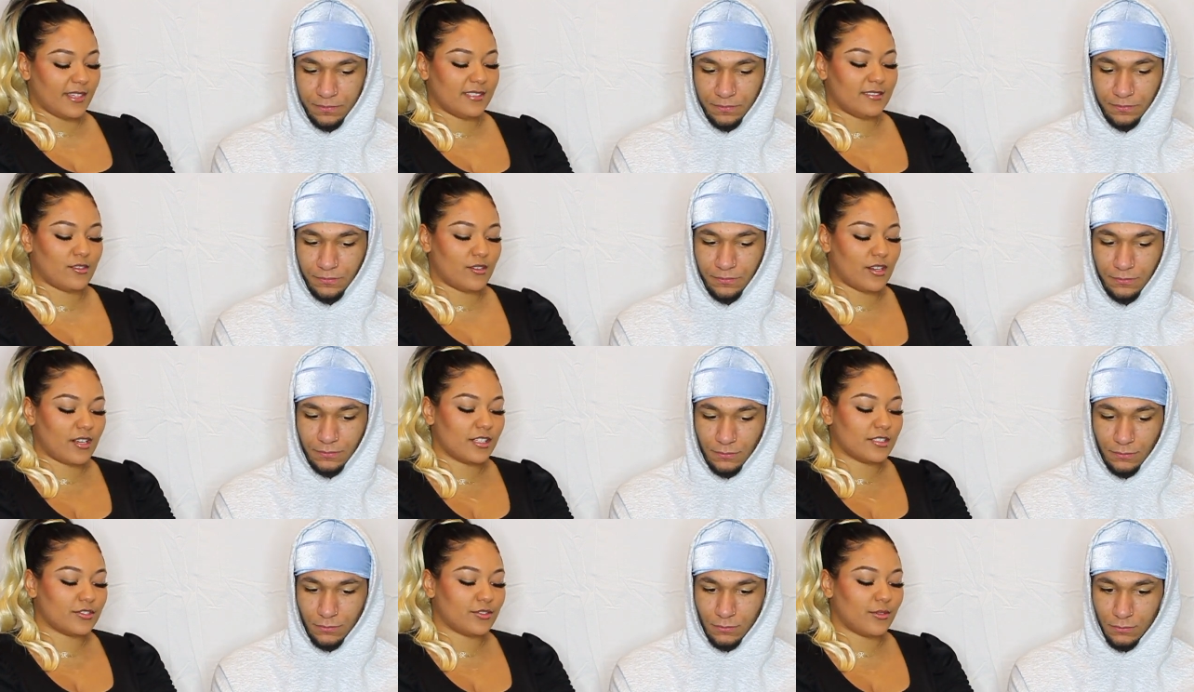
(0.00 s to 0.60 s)
Speaker 1: So
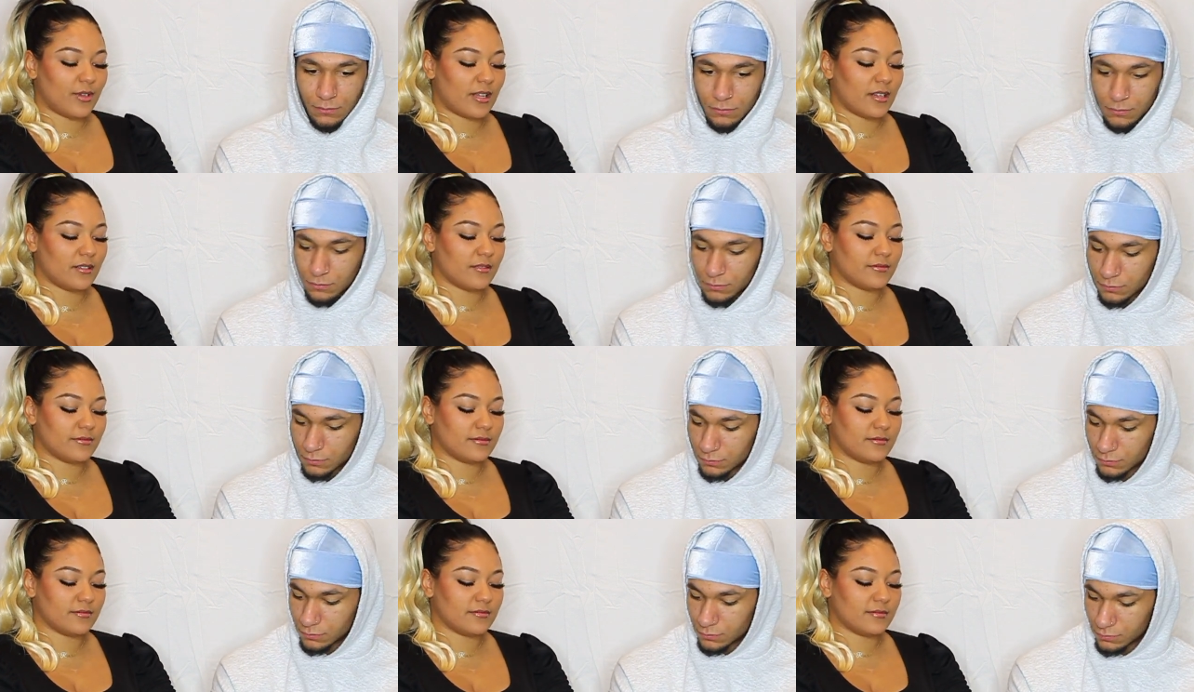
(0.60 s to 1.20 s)
I got two out
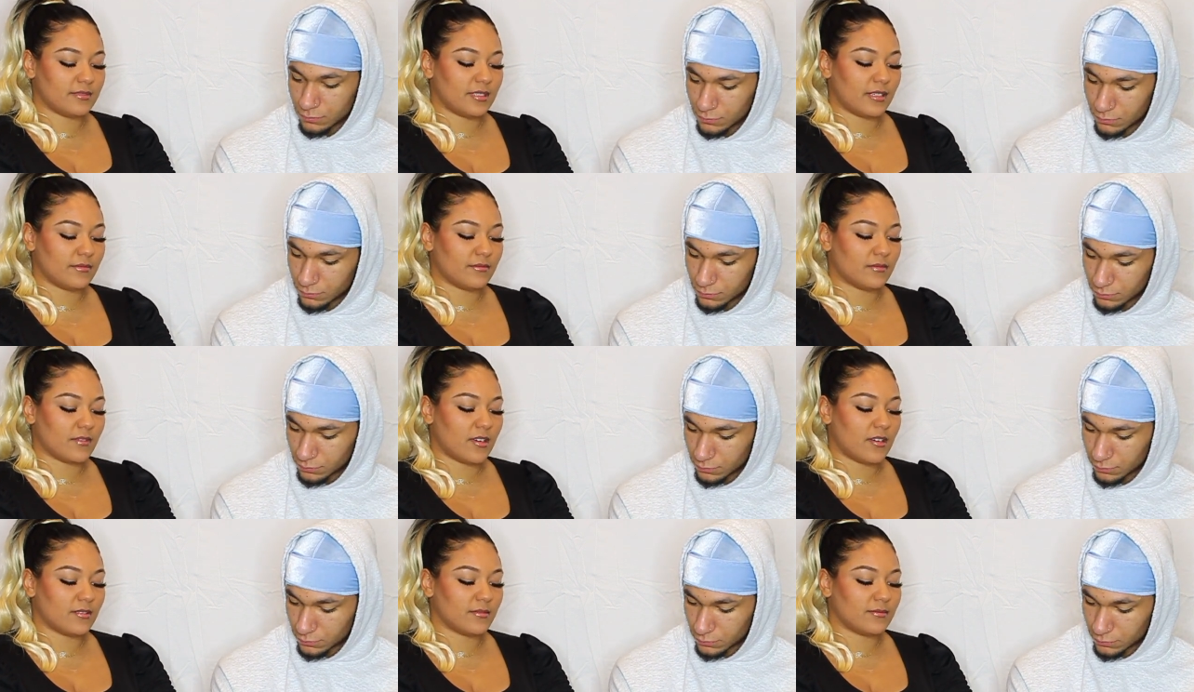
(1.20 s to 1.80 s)
of
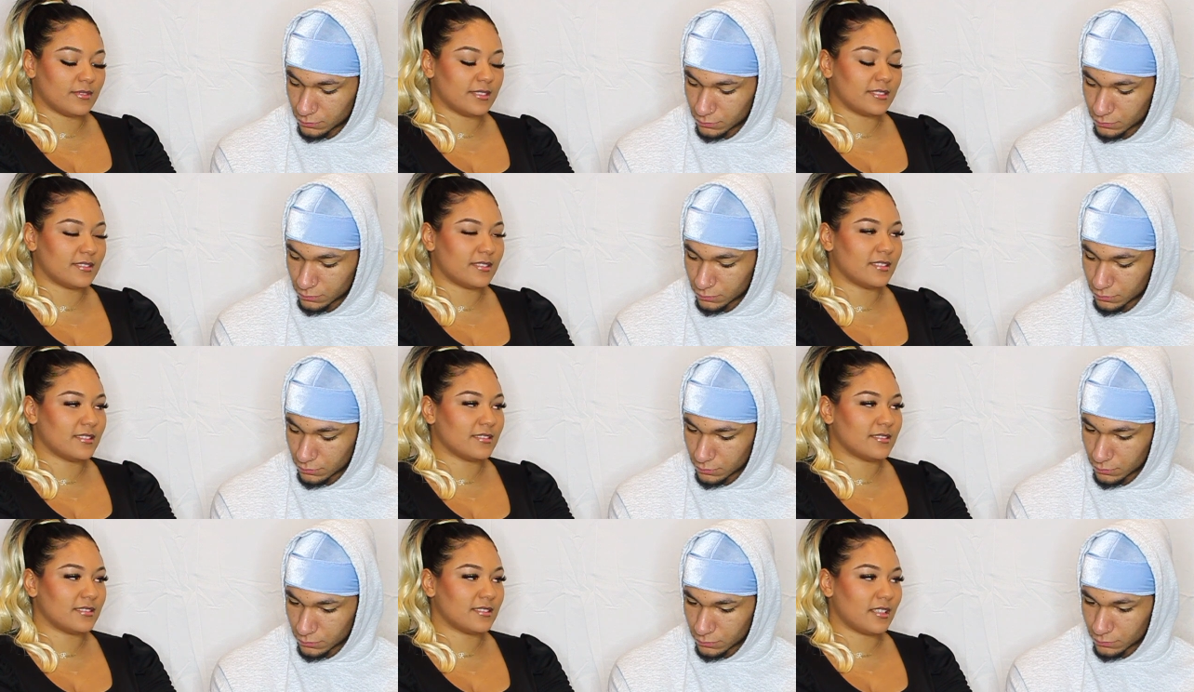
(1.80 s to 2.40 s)
seven wrong.
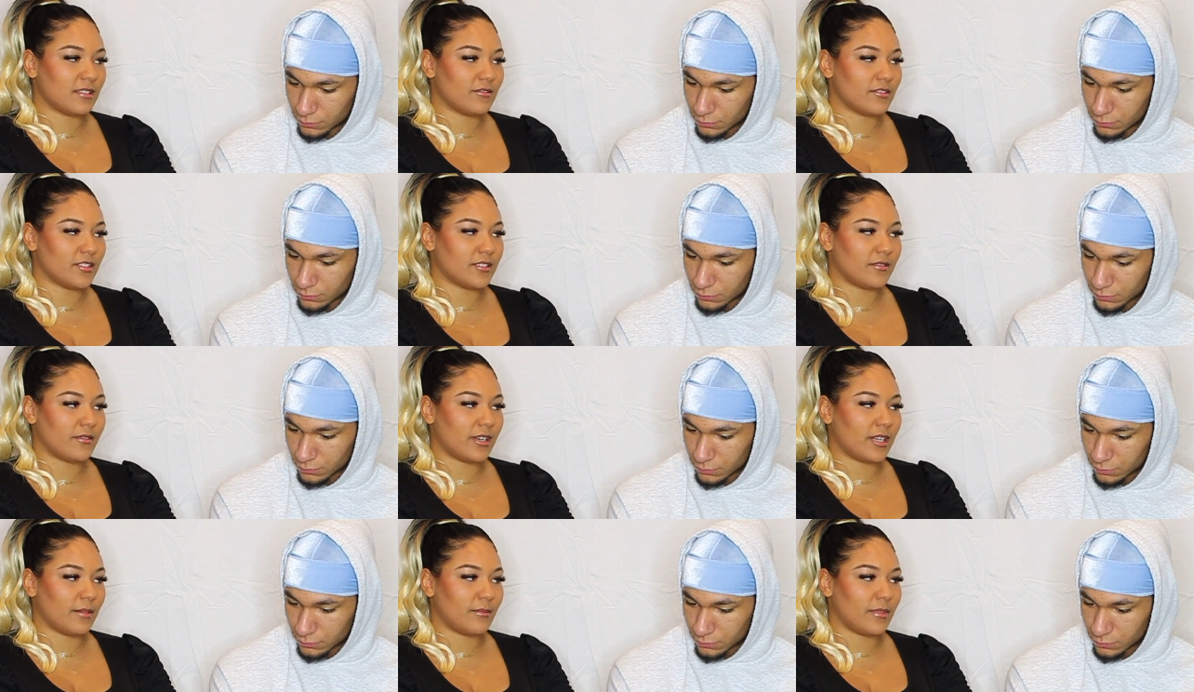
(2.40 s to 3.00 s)
What's seven
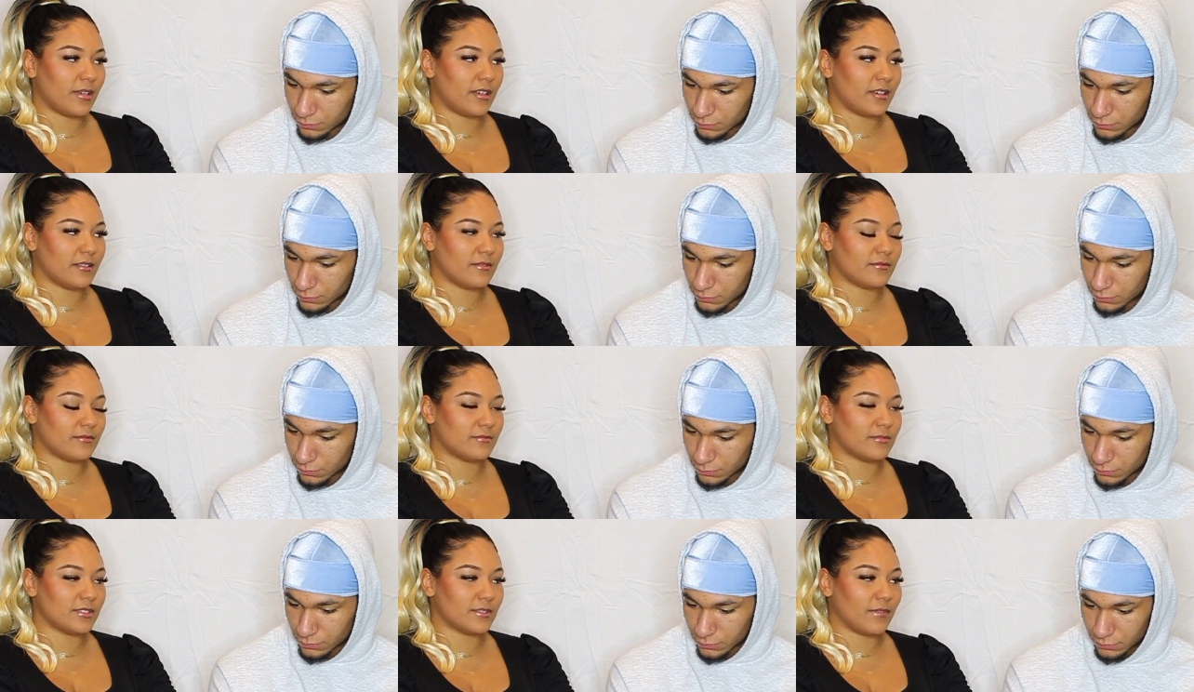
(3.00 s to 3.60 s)
divided by?
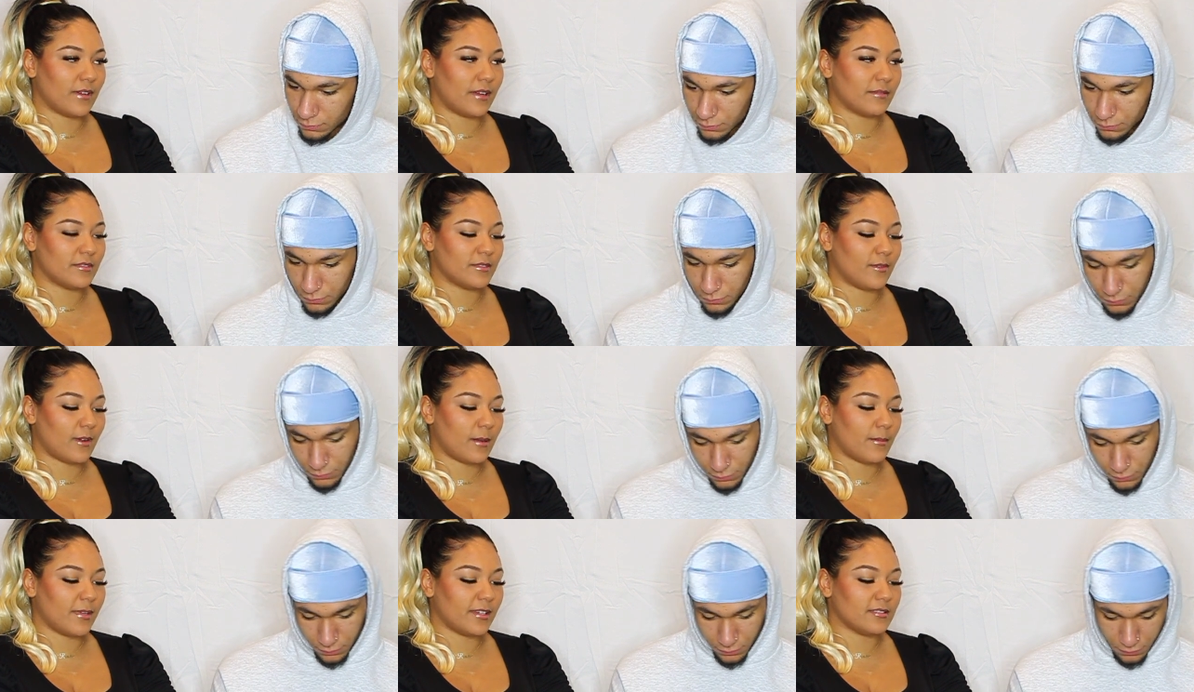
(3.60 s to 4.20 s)
What's five
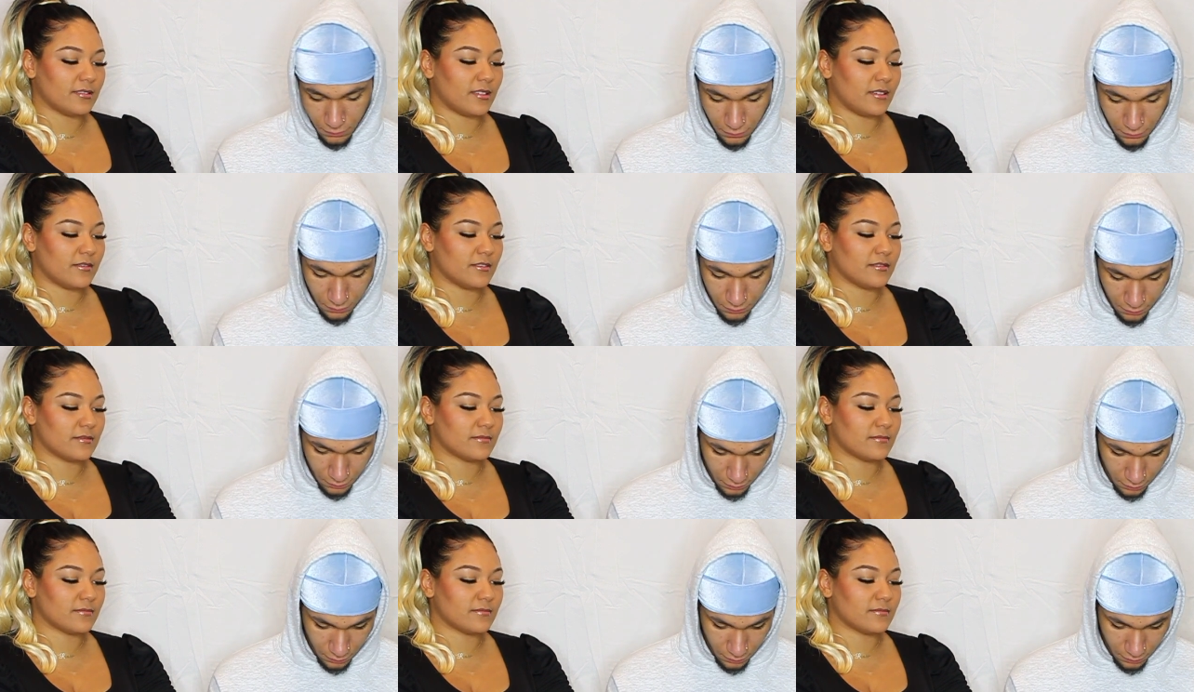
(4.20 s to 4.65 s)
divided by seven?